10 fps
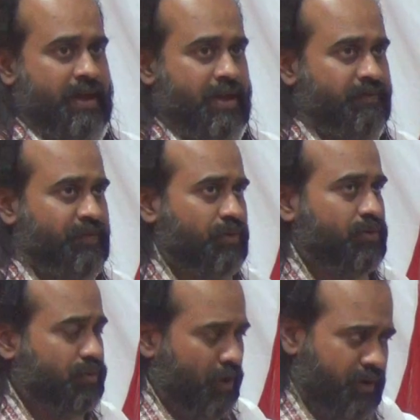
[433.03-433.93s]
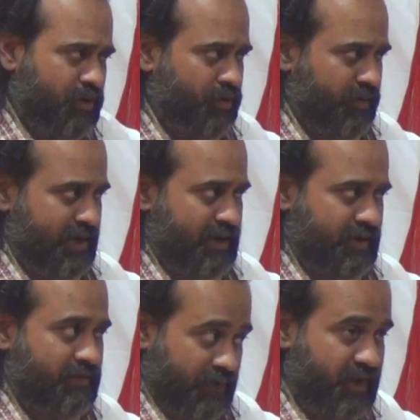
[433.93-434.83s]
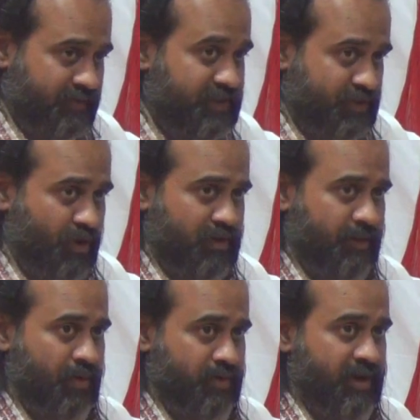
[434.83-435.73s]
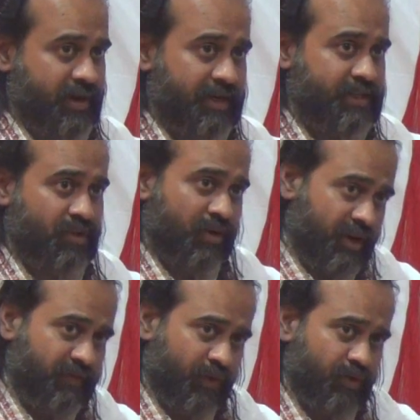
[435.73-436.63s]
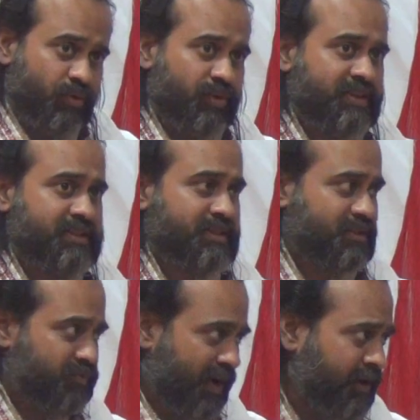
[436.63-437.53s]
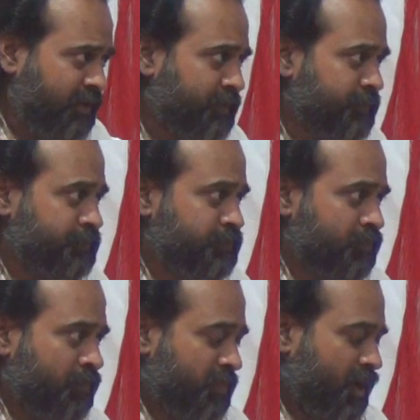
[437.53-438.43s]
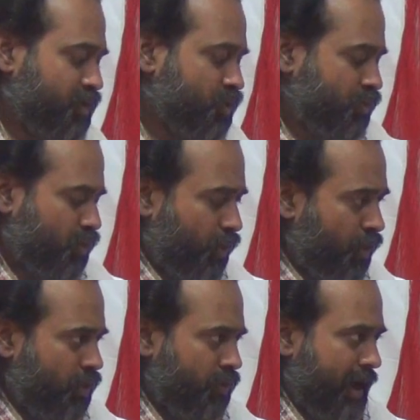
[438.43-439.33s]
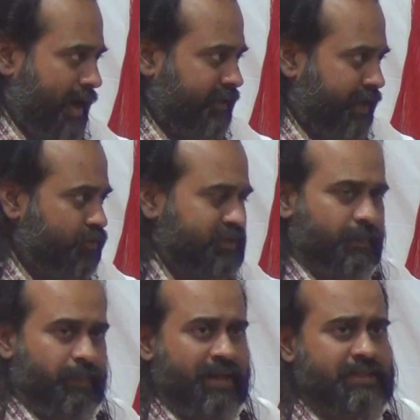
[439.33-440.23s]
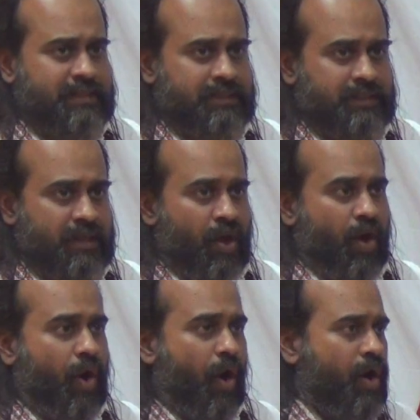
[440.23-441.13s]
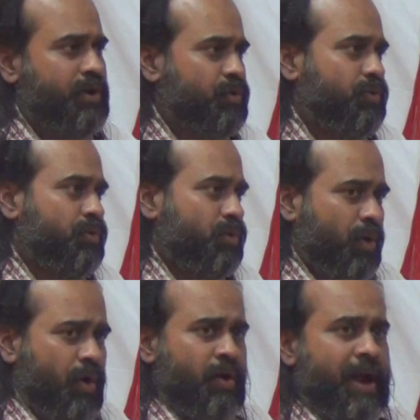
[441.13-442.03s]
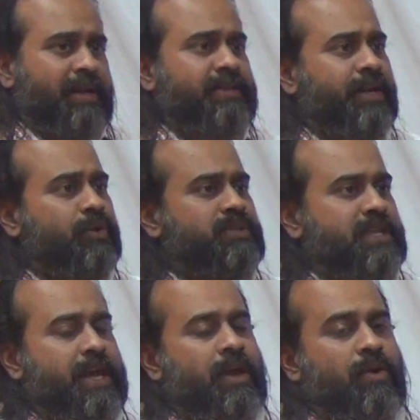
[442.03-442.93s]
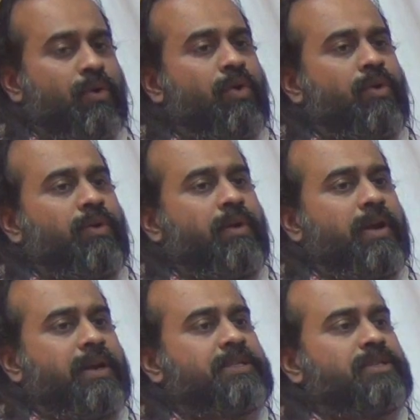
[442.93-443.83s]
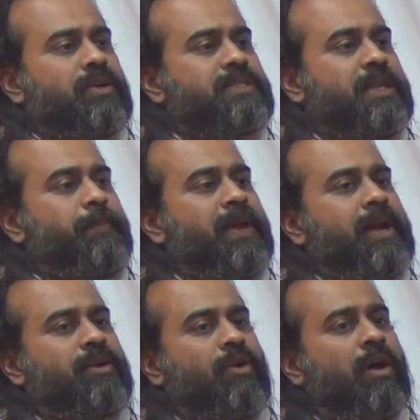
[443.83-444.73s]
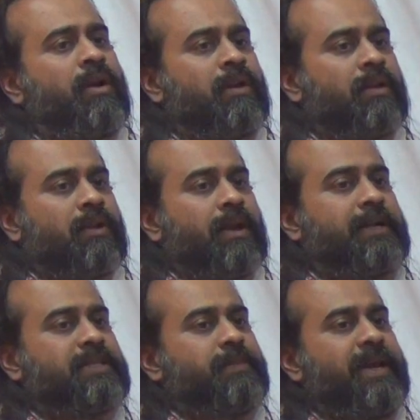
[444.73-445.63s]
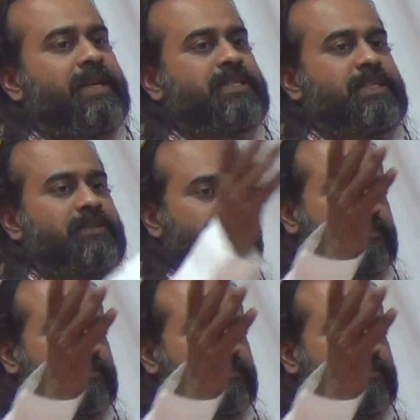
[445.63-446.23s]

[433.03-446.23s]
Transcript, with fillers: if you do not know it we have just talked about it it is only for two reasons one you know and then you suppress or you know and then you say oh it is not sleeping at all it is my nature